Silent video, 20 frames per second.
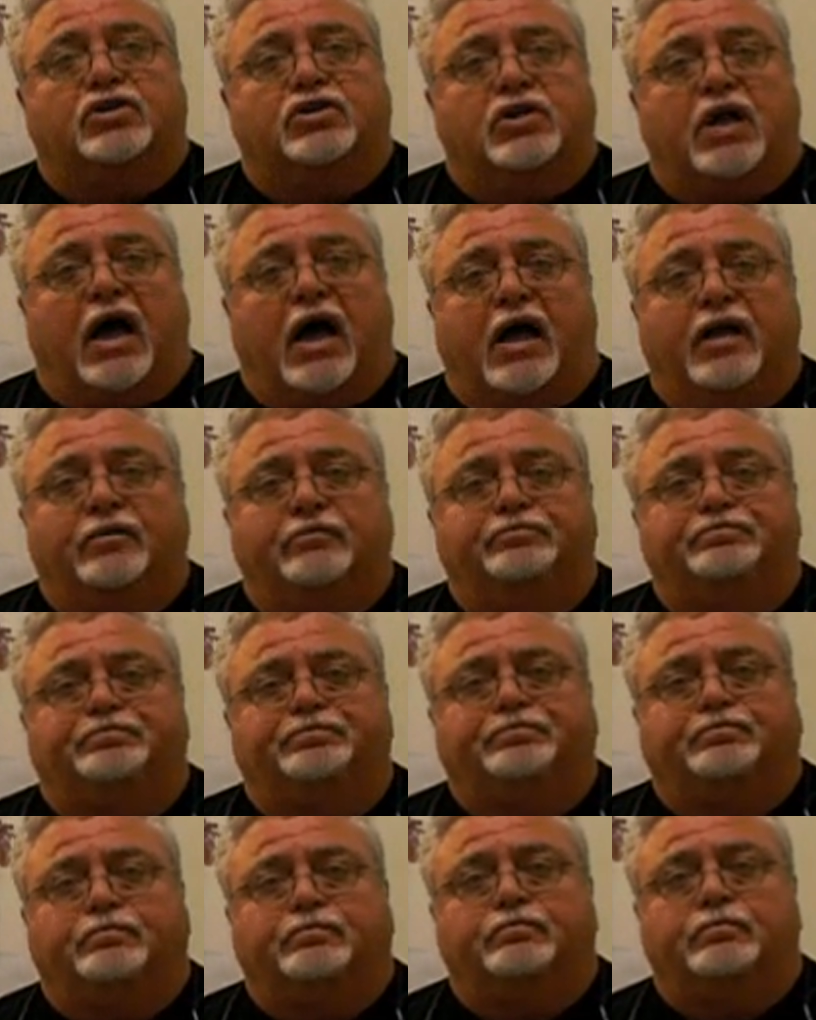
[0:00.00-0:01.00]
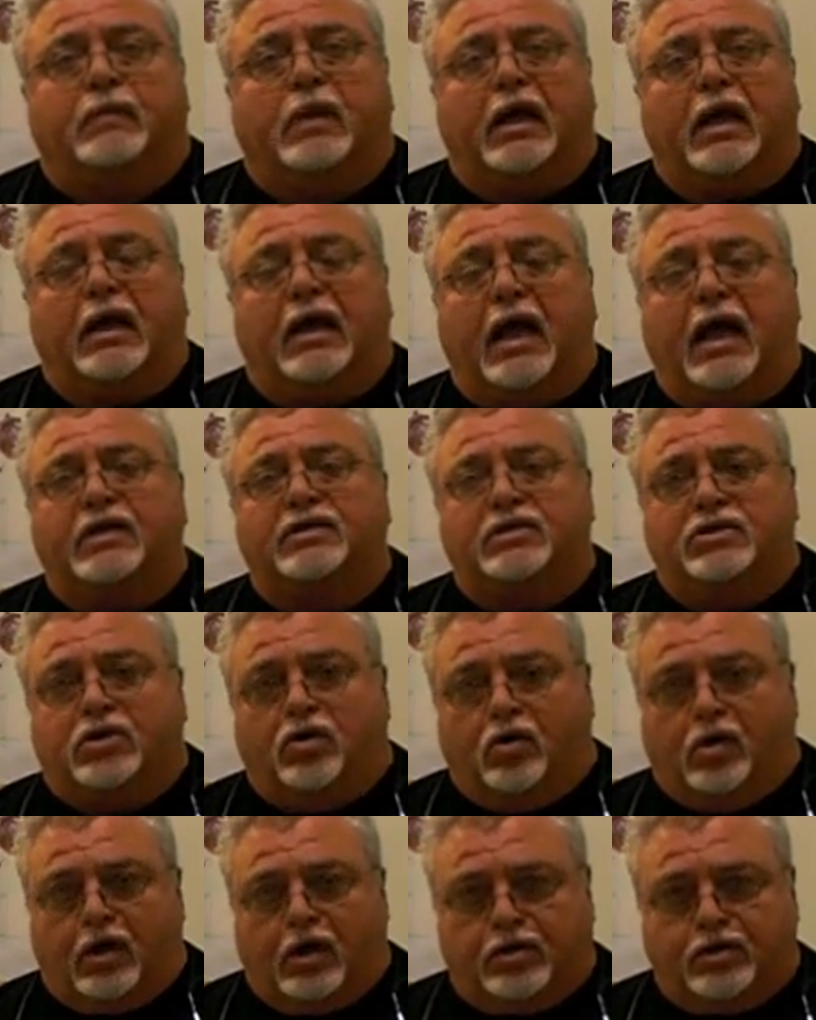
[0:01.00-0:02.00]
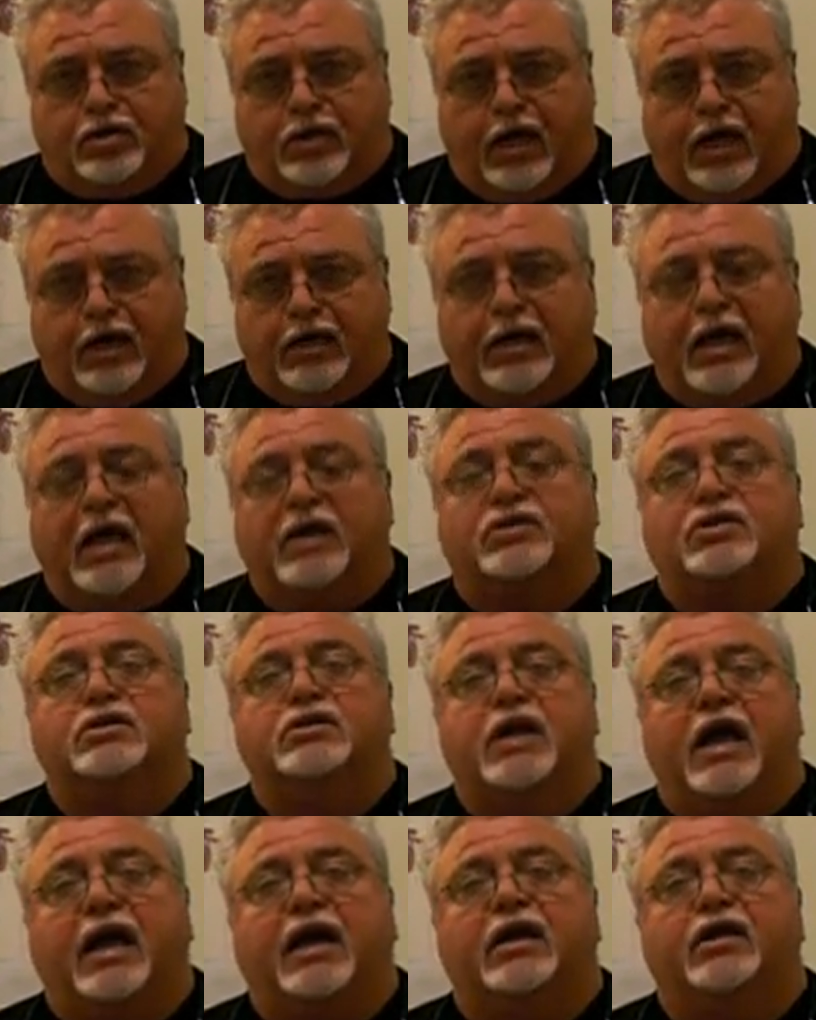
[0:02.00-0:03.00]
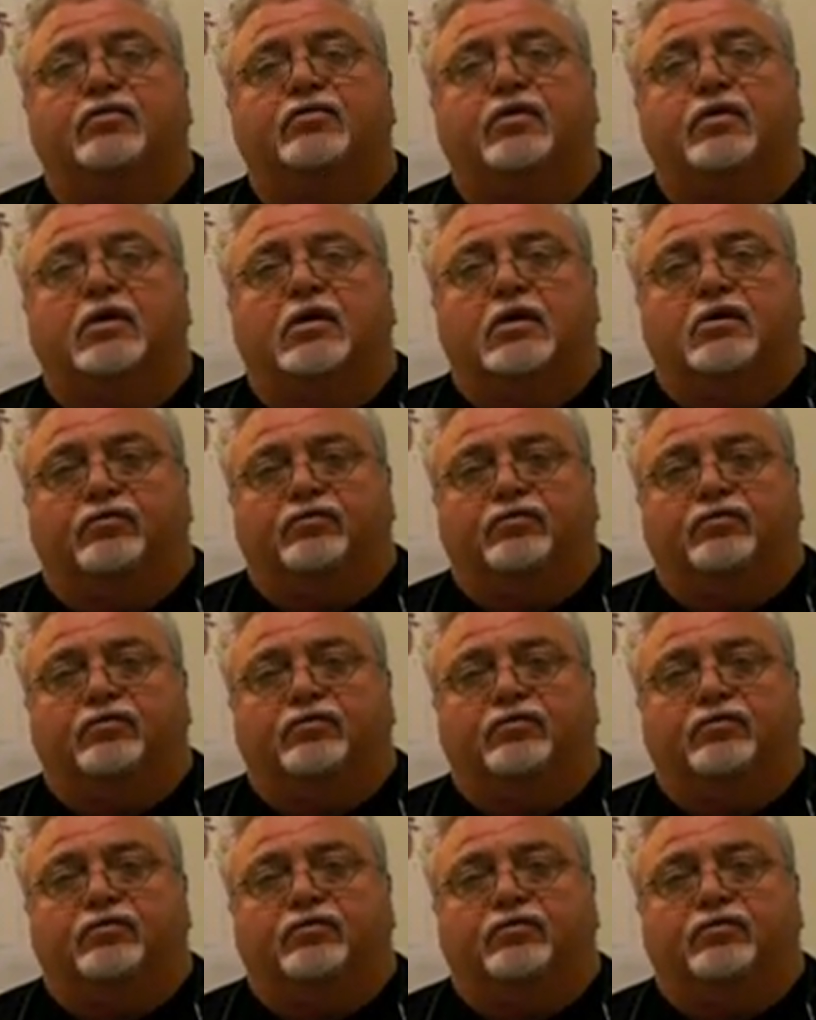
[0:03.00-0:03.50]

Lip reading: outside and hasn't gone outside and has a negative